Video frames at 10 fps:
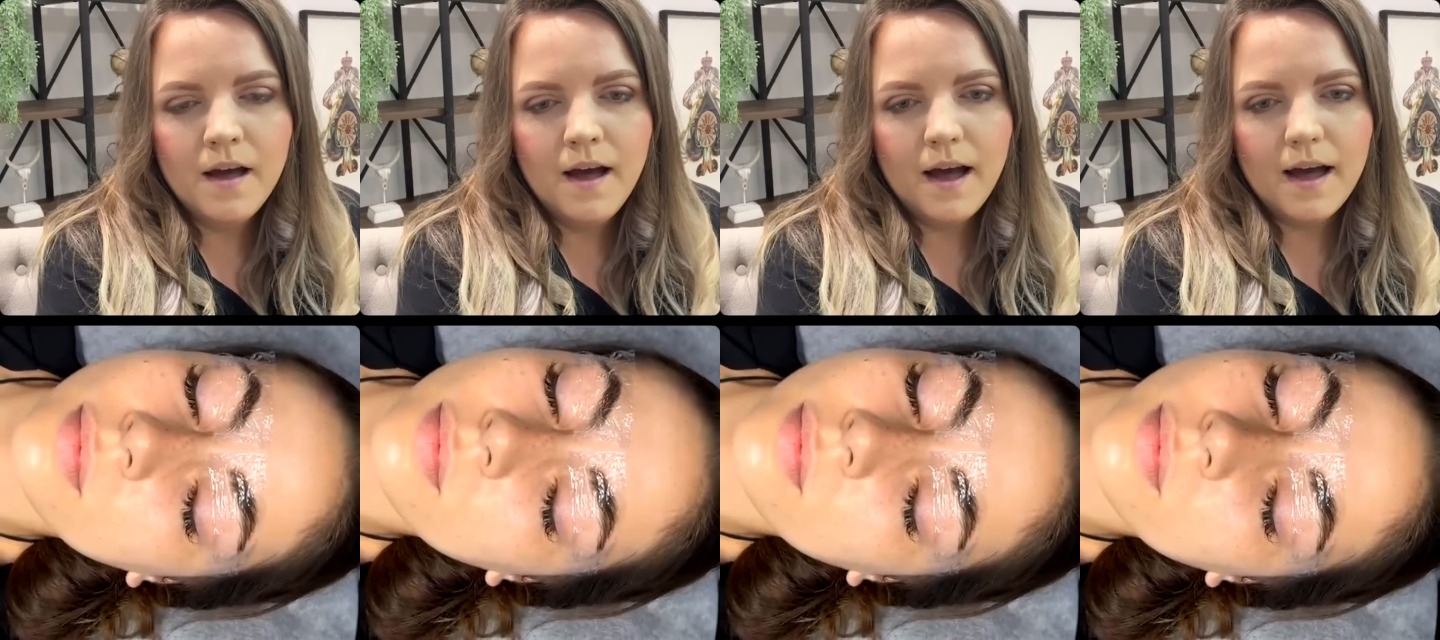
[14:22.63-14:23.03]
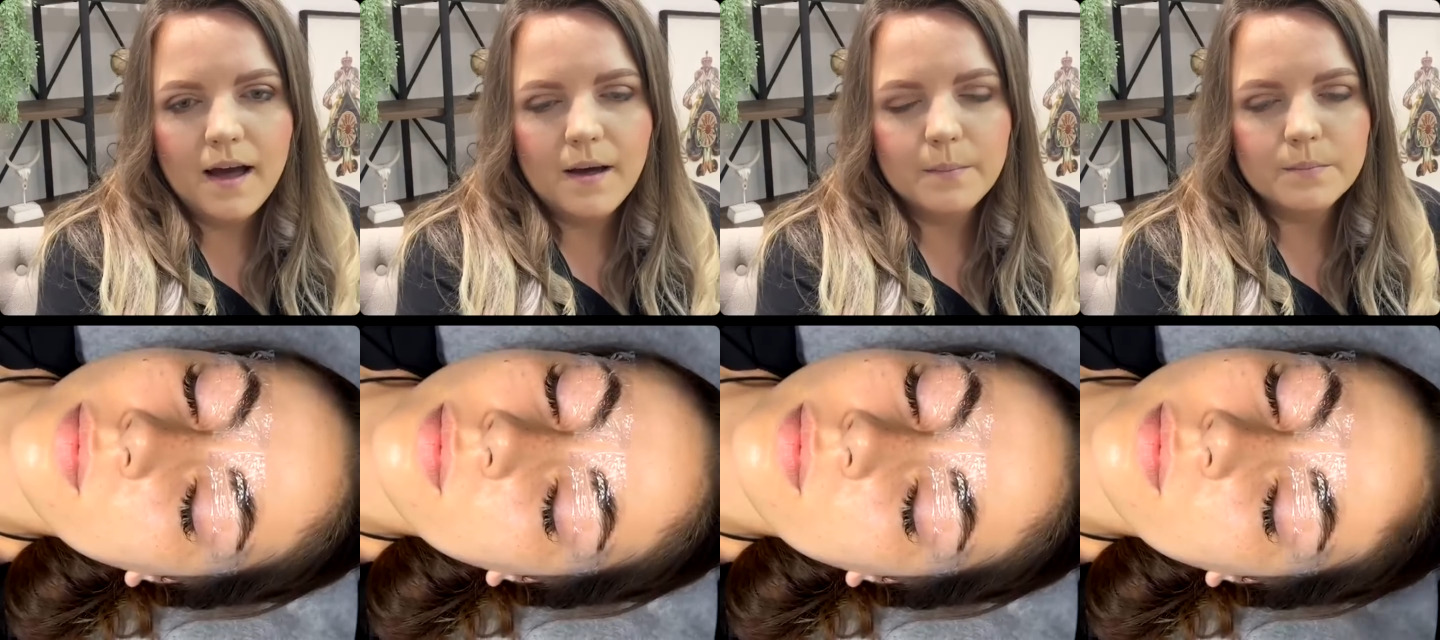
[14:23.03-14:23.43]

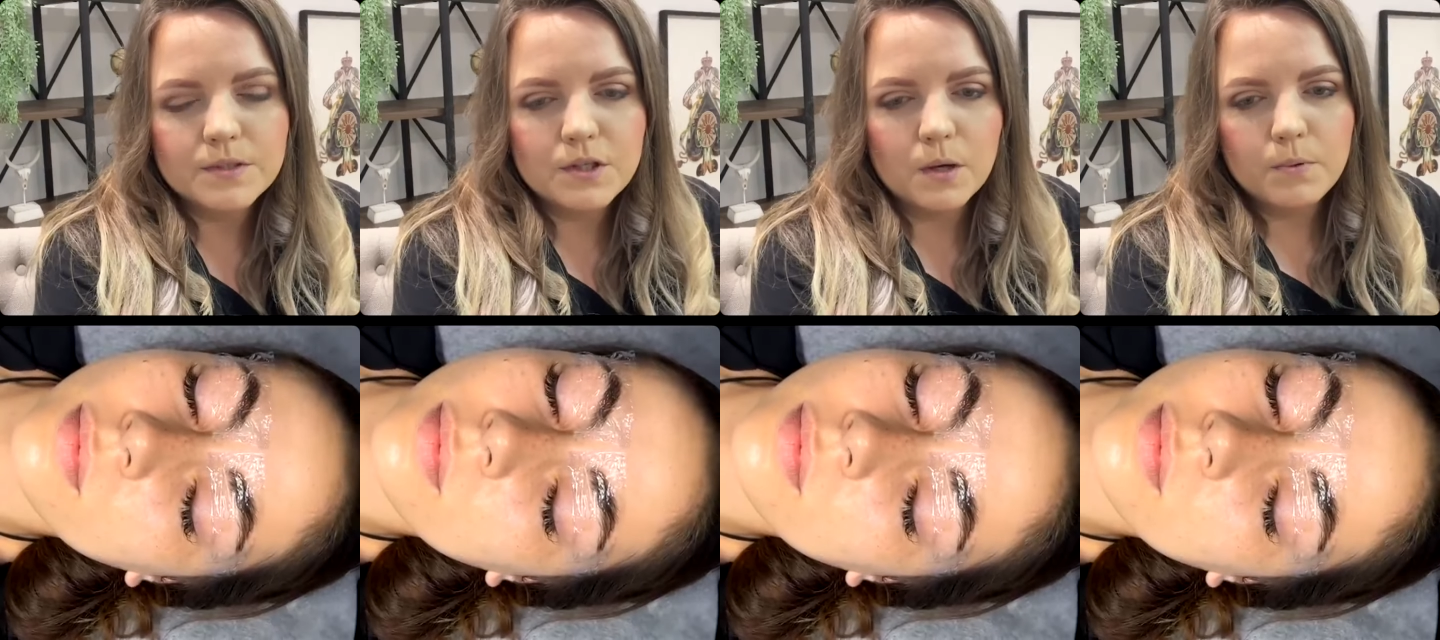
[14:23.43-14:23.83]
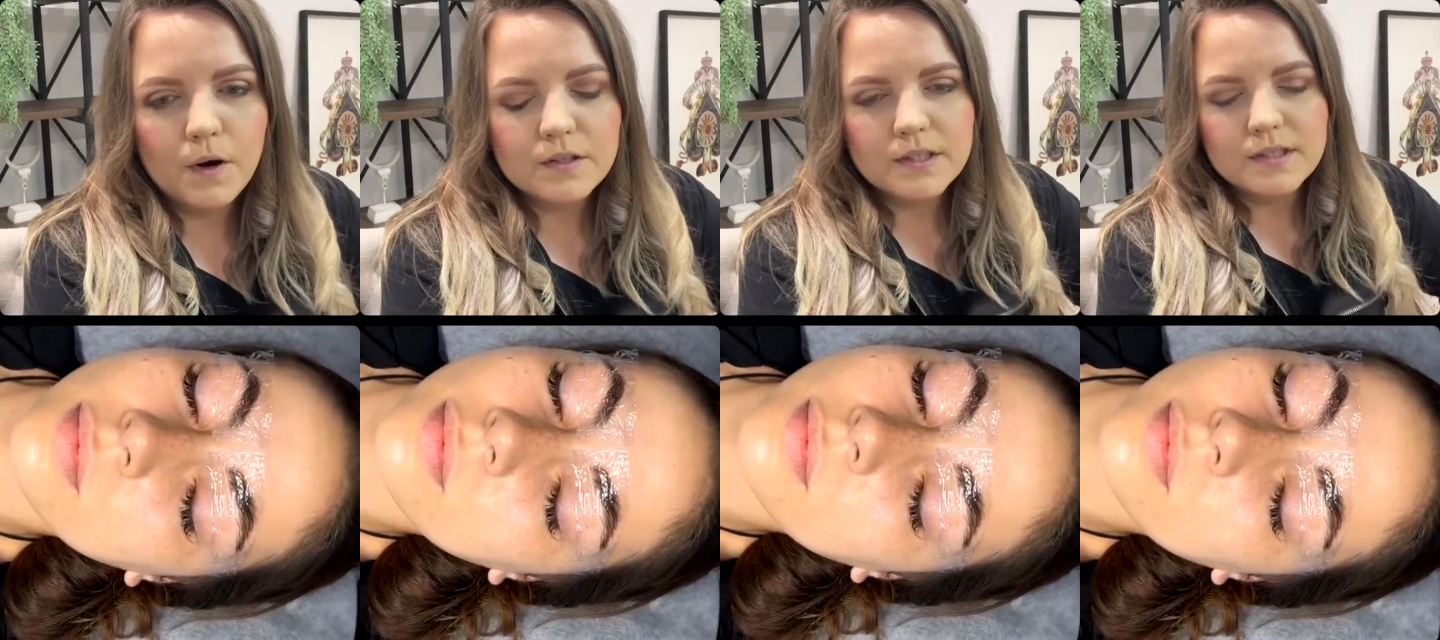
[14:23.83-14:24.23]
So
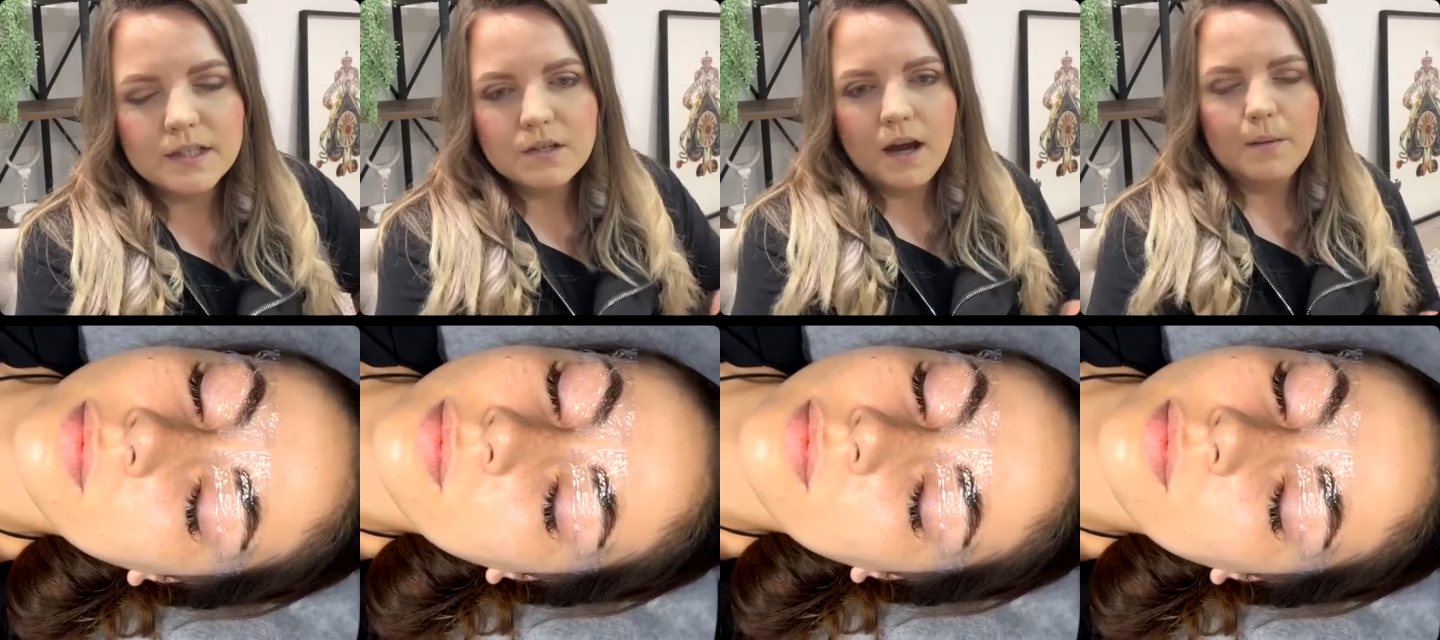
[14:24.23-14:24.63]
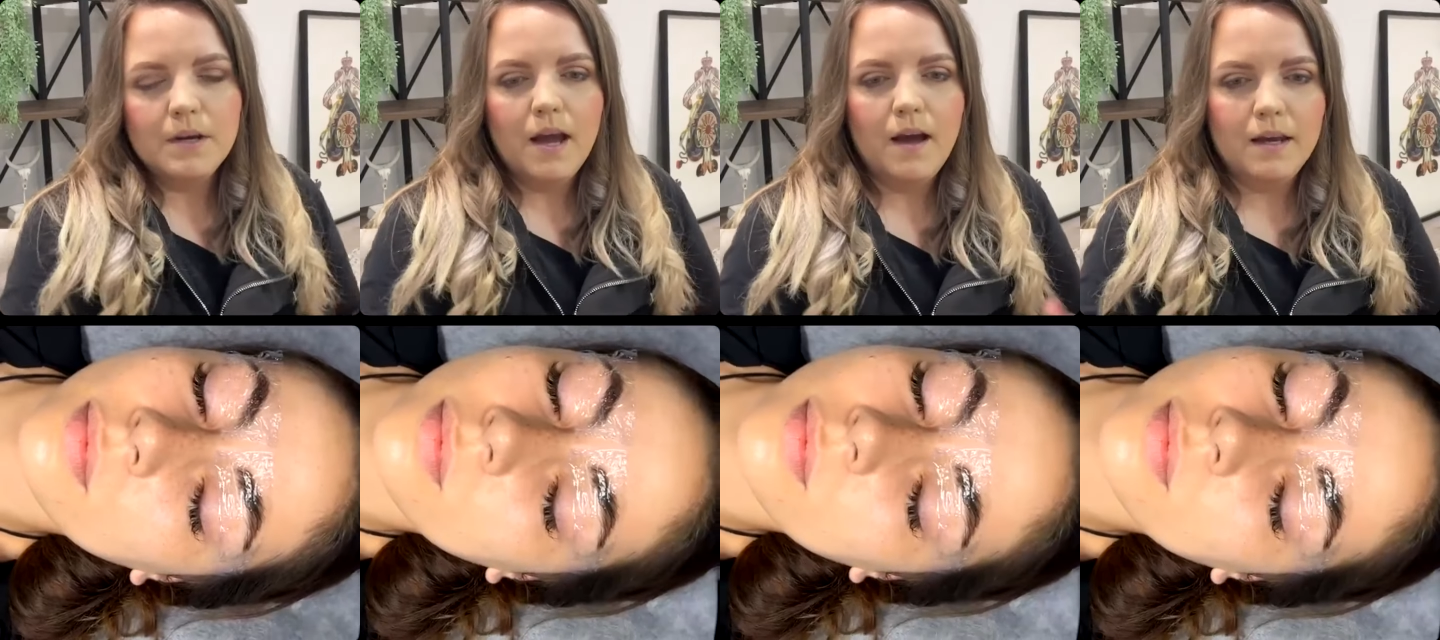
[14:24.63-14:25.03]
processing time now.